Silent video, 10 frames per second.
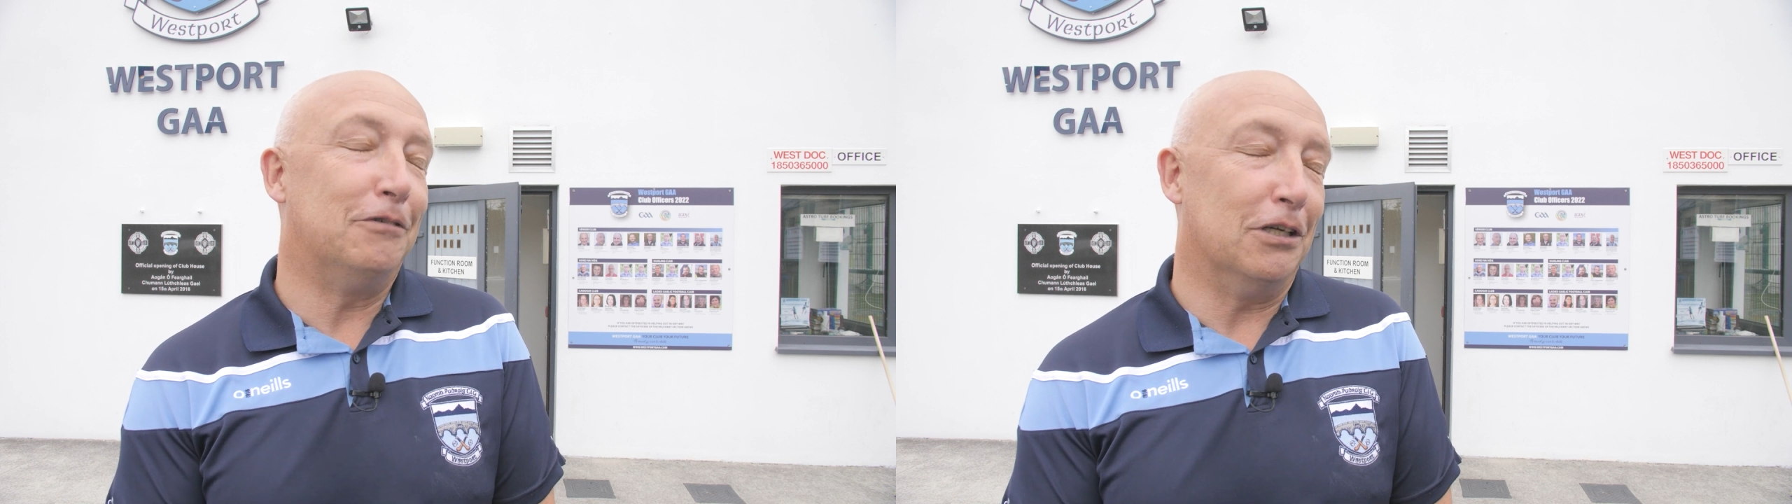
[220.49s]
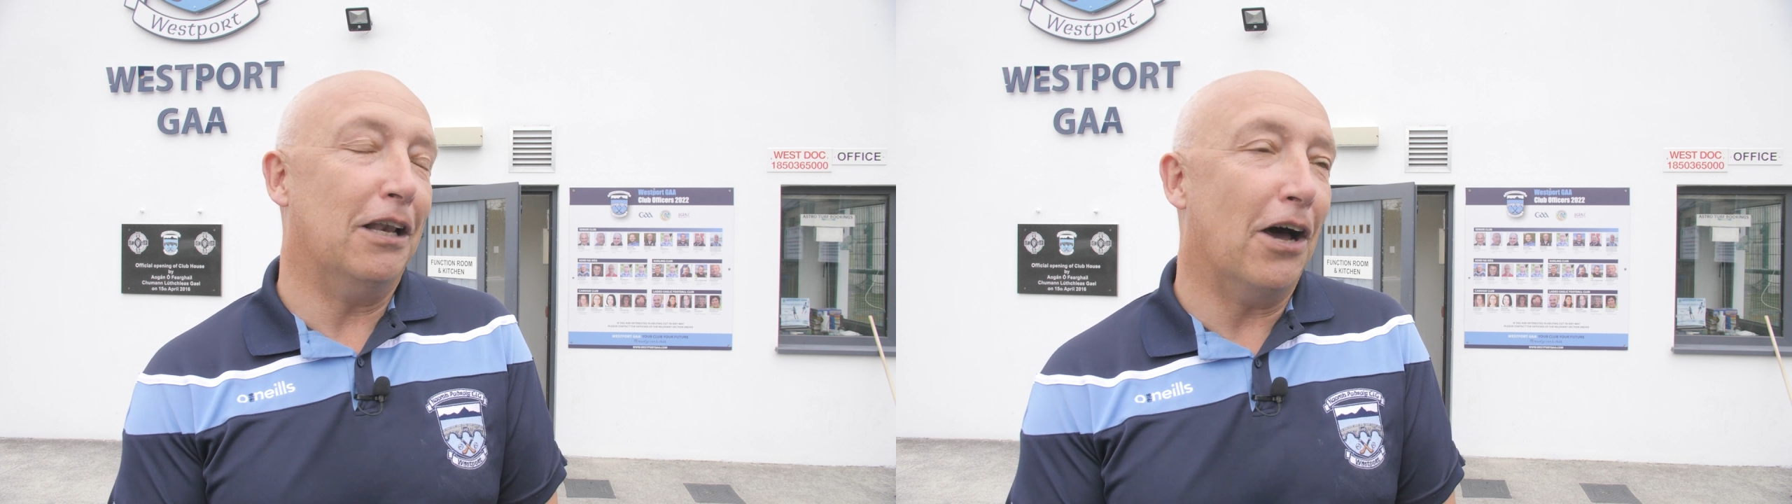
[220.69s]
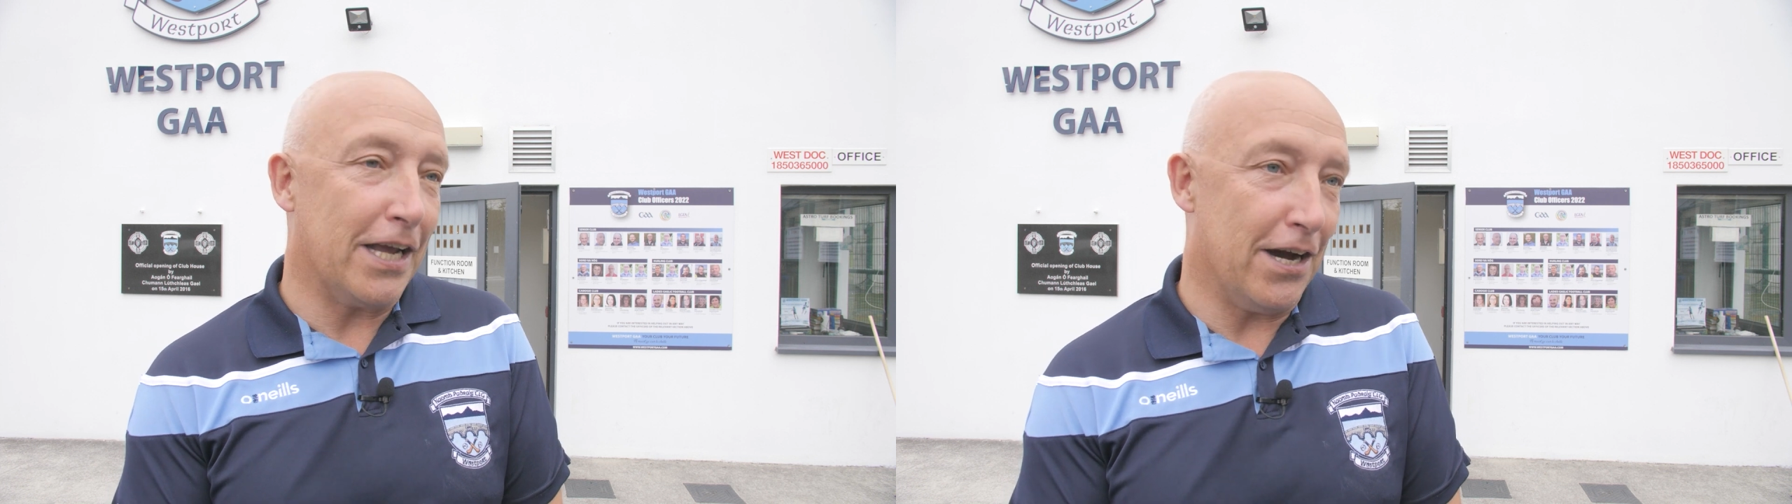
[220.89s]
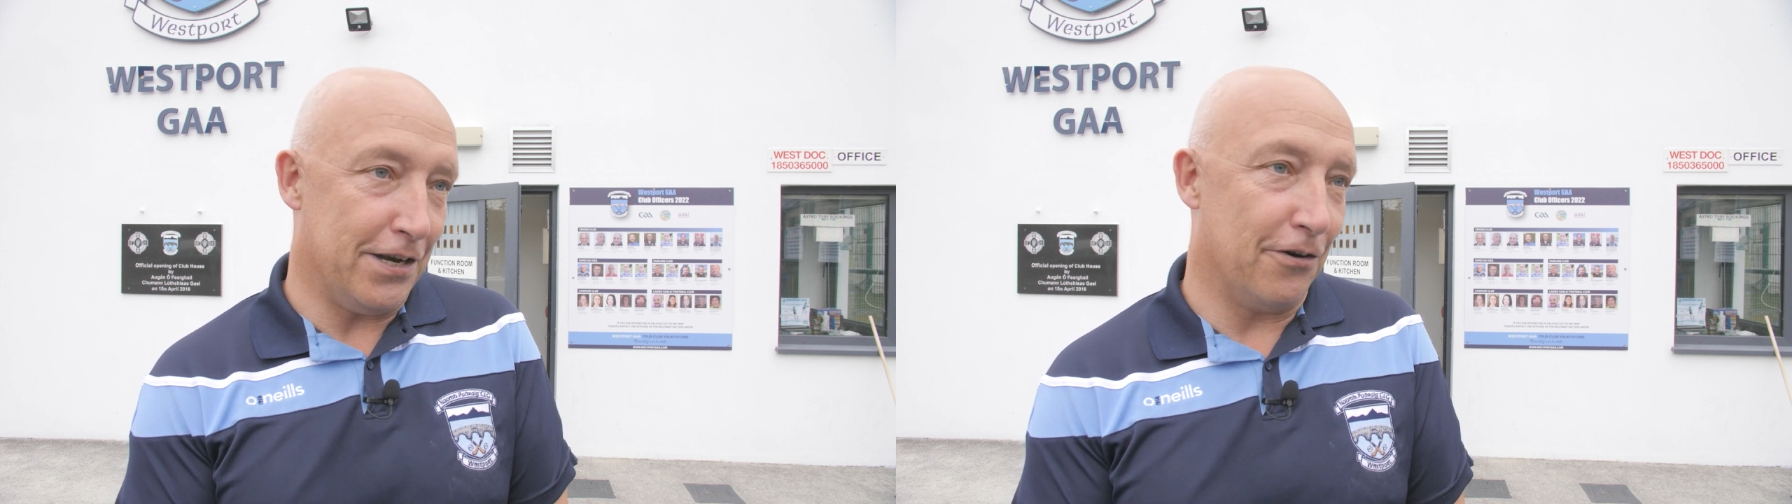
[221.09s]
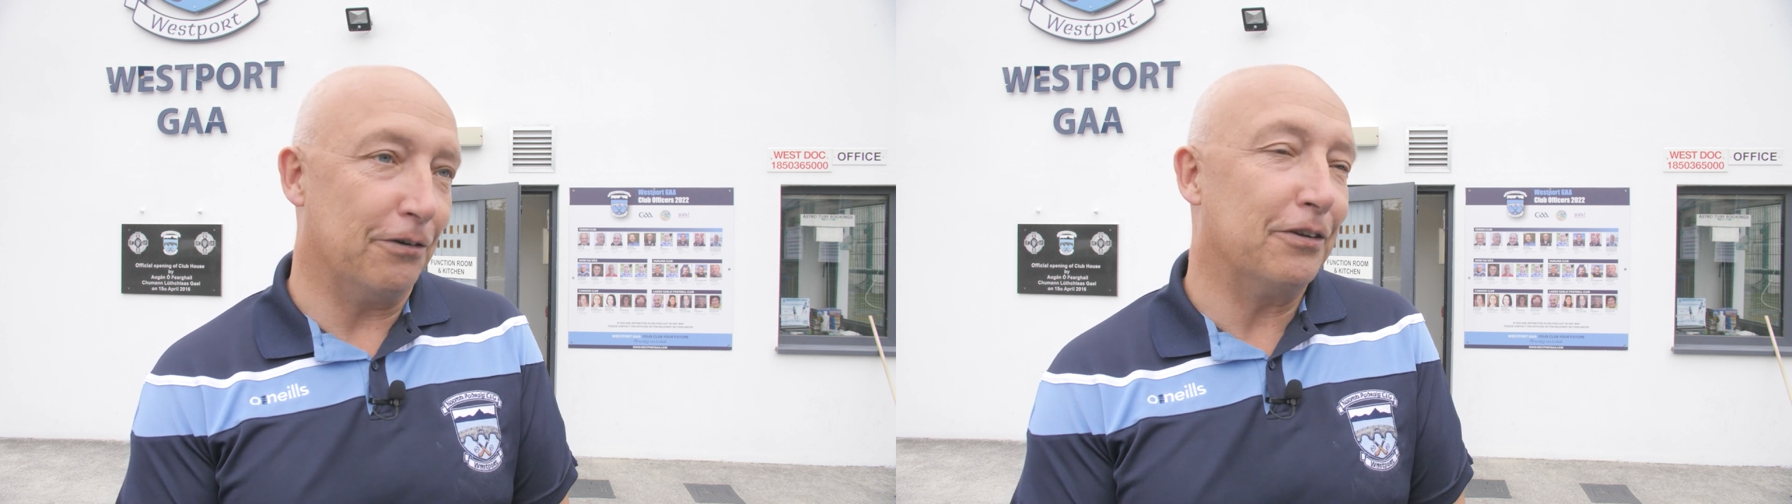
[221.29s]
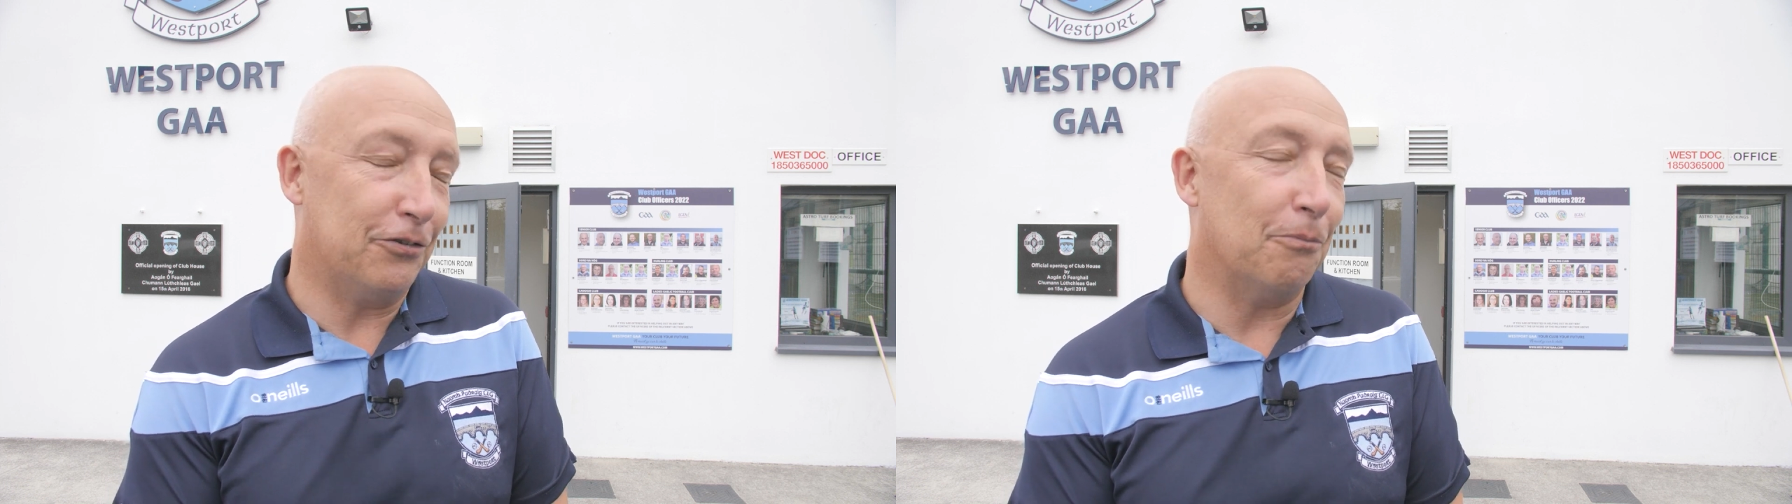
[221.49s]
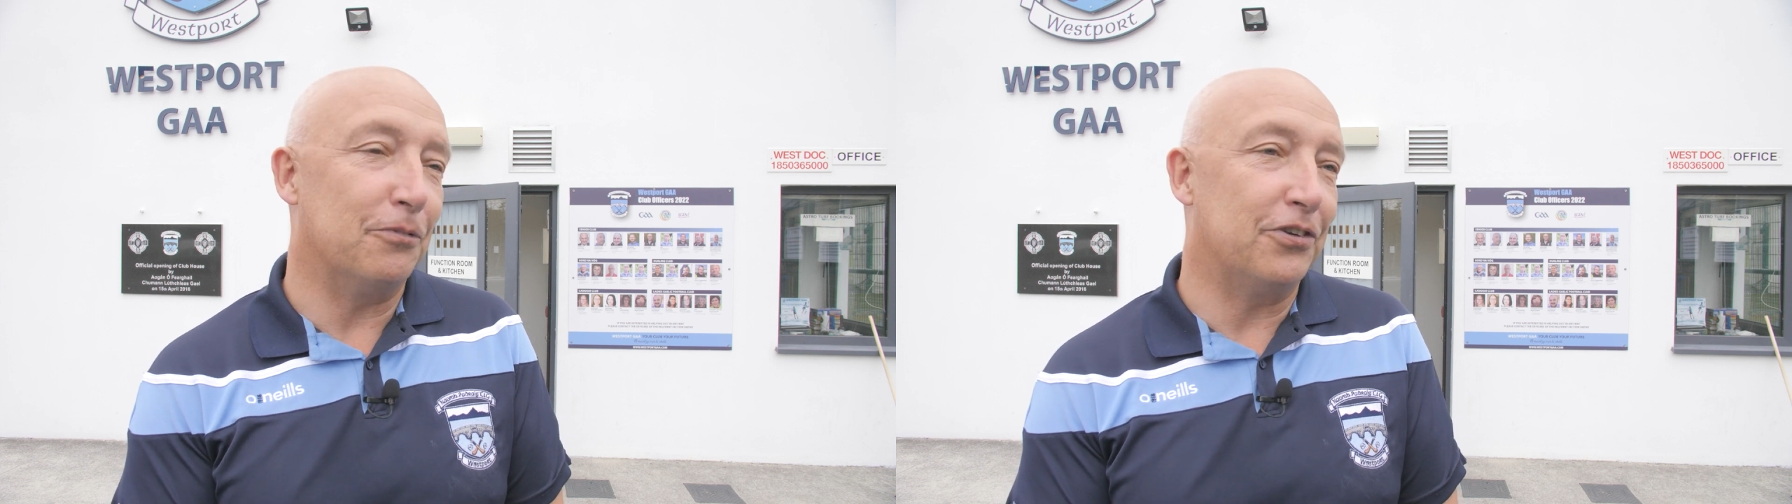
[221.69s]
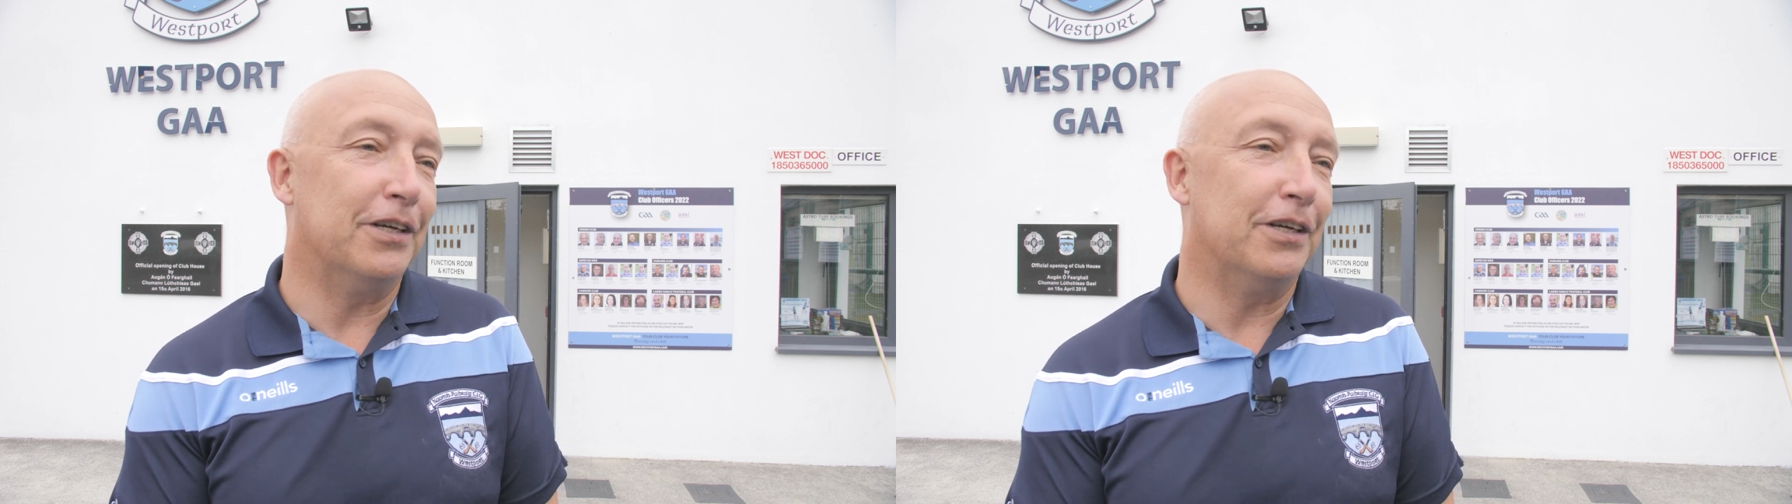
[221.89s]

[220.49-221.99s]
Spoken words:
to lie on, or something,